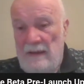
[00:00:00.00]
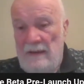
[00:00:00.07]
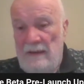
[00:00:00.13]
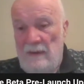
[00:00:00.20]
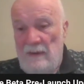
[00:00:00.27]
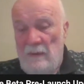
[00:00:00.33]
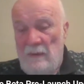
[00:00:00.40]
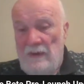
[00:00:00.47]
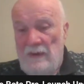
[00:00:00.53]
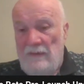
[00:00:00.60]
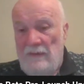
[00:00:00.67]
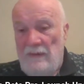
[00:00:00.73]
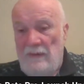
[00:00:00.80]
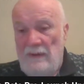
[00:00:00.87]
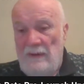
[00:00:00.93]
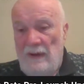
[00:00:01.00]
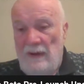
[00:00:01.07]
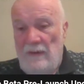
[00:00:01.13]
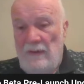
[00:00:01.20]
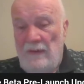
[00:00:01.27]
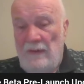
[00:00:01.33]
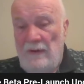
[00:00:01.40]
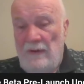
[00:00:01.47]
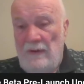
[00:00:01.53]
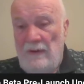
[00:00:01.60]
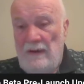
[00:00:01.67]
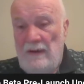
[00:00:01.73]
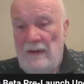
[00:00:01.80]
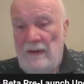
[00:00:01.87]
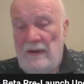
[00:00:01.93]
Withdrawal of your
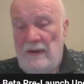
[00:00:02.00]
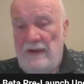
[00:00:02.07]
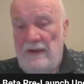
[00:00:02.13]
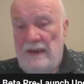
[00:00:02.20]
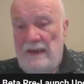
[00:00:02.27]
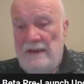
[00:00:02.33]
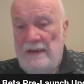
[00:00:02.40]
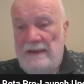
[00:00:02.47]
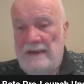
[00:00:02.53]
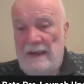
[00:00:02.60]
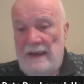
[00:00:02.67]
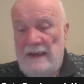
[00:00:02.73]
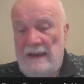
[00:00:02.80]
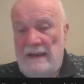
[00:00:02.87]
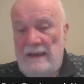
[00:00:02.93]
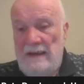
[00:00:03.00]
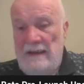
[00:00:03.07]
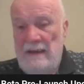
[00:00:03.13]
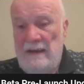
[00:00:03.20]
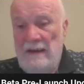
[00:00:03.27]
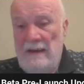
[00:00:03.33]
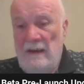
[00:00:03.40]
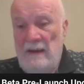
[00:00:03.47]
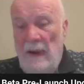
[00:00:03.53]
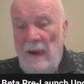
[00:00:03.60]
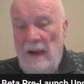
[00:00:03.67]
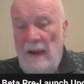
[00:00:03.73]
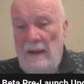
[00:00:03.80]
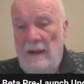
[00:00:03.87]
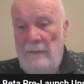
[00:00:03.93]
earnings in
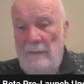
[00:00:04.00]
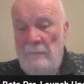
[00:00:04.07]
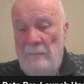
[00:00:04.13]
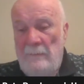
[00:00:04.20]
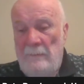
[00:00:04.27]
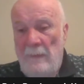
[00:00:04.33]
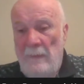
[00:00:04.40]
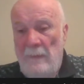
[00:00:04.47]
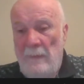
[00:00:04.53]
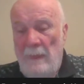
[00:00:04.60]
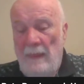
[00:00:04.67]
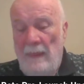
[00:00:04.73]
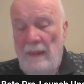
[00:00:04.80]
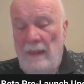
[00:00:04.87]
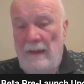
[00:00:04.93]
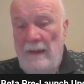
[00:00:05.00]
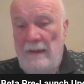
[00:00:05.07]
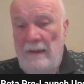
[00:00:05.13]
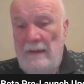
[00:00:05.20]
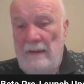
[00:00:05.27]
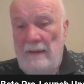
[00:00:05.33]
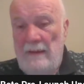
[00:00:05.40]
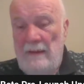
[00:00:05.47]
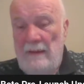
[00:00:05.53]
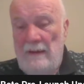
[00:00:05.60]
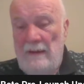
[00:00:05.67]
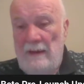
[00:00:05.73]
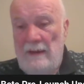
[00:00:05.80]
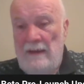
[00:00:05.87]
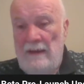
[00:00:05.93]
the
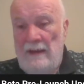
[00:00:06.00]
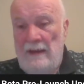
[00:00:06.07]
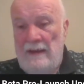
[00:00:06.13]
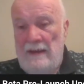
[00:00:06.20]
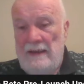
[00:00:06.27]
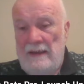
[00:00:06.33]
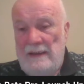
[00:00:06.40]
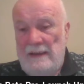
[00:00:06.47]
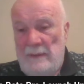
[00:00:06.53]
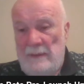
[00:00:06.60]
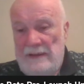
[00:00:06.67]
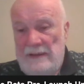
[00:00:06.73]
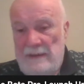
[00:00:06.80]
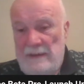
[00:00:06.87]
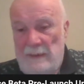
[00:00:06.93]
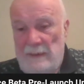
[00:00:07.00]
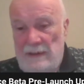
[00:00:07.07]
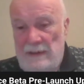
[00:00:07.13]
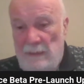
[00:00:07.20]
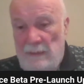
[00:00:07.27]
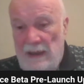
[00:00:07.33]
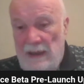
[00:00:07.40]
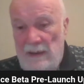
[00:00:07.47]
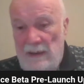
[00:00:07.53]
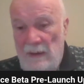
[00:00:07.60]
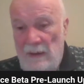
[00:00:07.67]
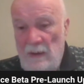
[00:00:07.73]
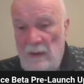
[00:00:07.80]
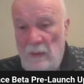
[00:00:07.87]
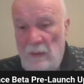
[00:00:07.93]
Easy Business Builder plan
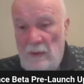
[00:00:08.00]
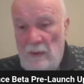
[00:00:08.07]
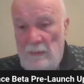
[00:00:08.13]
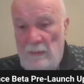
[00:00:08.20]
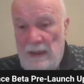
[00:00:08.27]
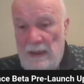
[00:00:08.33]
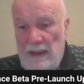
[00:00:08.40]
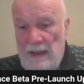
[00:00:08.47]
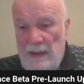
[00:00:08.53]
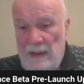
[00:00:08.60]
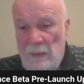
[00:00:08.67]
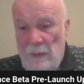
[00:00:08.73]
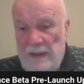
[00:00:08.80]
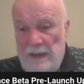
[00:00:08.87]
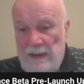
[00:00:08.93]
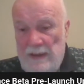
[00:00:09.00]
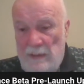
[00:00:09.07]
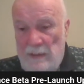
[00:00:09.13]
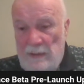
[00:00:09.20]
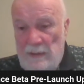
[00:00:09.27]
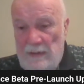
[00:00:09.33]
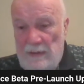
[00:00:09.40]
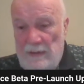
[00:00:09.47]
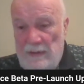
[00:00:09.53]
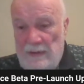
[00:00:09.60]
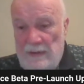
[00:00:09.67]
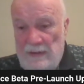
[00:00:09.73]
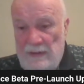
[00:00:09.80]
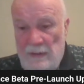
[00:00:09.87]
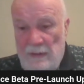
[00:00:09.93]
will be in Visa Abundance
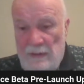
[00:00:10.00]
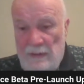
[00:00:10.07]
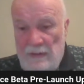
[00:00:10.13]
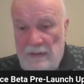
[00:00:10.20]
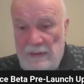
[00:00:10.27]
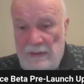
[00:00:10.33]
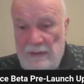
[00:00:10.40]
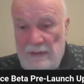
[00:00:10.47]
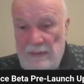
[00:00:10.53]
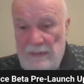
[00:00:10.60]
tokens.